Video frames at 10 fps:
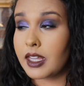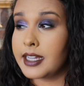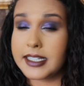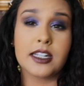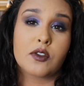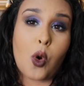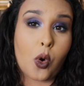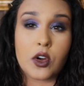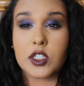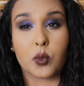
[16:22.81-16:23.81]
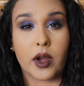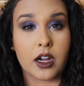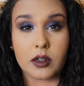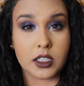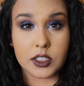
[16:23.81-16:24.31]
I did, of course,
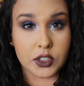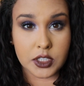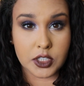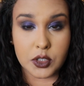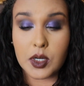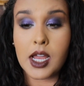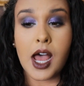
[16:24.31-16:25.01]
wear glitter glue.